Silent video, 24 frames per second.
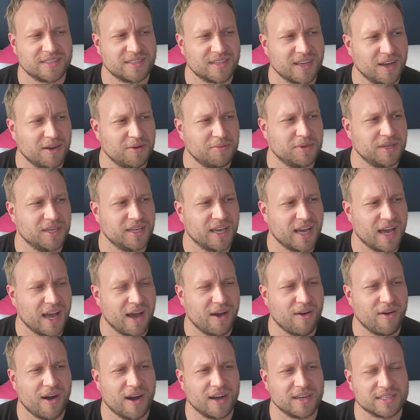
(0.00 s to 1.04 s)
tell me
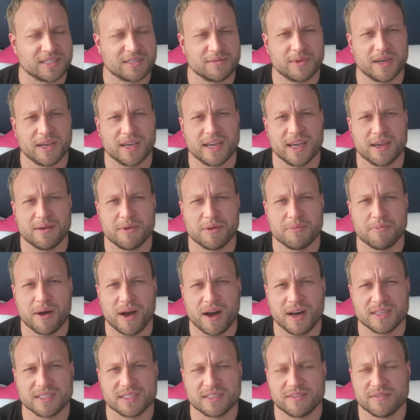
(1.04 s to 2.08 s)
how awesome I am and
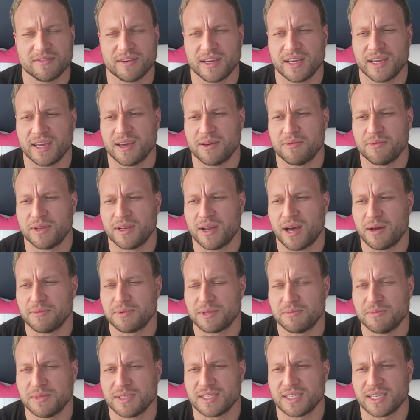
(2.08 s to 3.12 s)
positive I am and
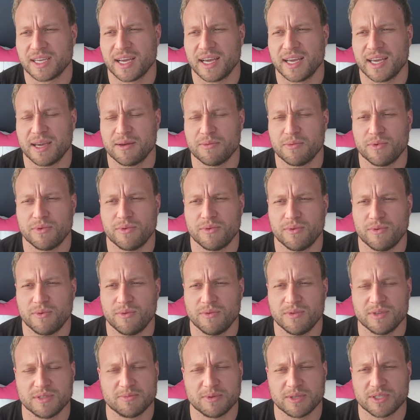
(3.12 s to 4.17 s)
optimistic I am,
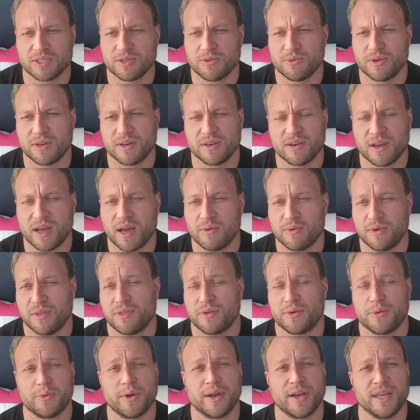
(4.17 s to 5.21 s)
especially when I went
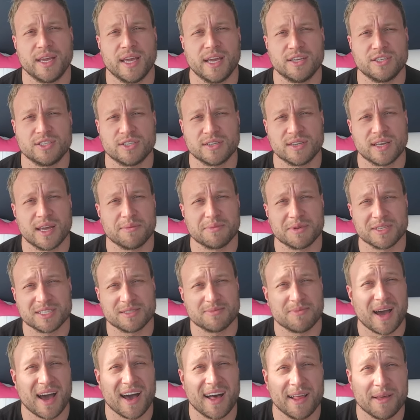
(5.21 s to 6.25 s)
through radiation, kept a
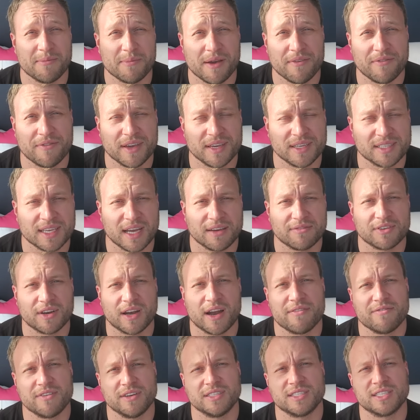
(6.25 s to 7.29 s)
smile on my face after
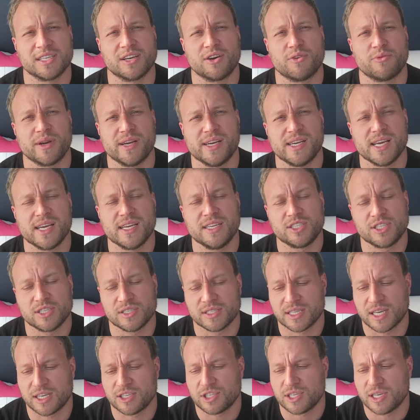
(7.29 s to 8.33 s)
every single radiation
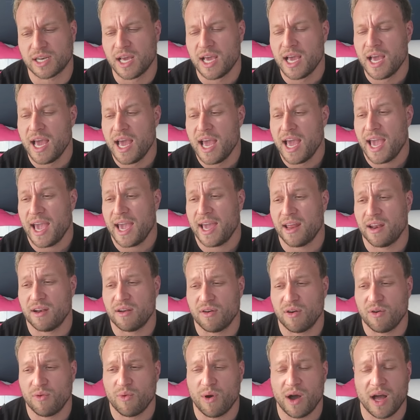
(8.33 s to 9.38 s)
session.
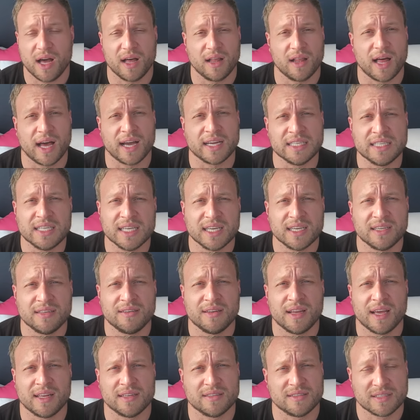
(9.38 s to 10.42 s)
And while I
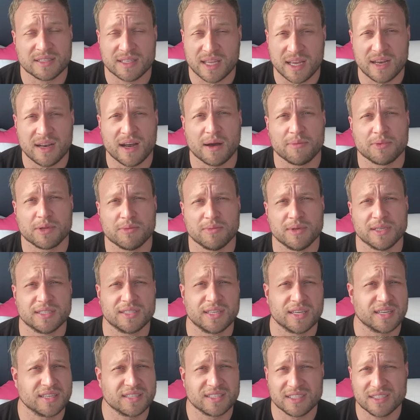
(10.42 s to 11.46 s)
did and stayed
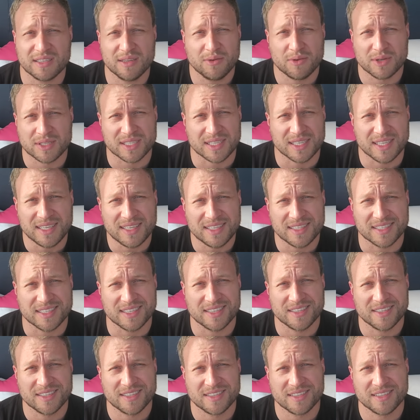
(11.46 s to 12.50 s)
optimistic, it still wasn't
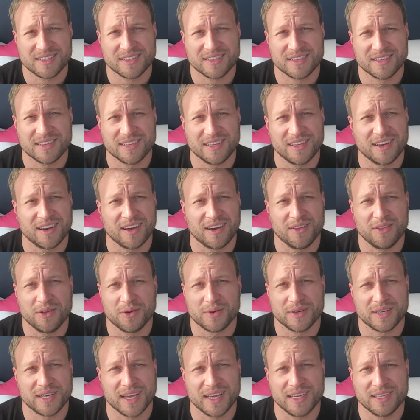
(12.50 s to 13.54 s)
easy. You know, there
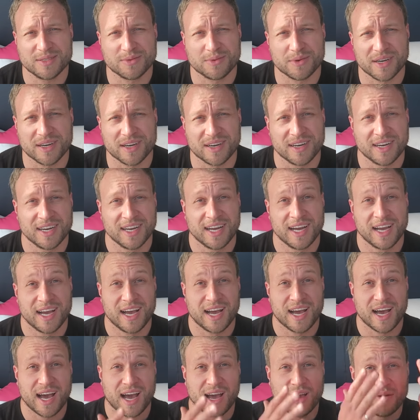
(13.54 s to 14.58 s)
were days where
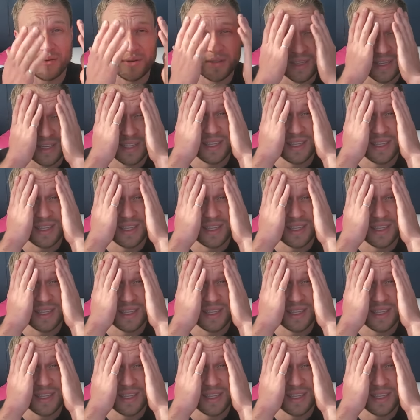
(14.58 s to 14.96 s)
I went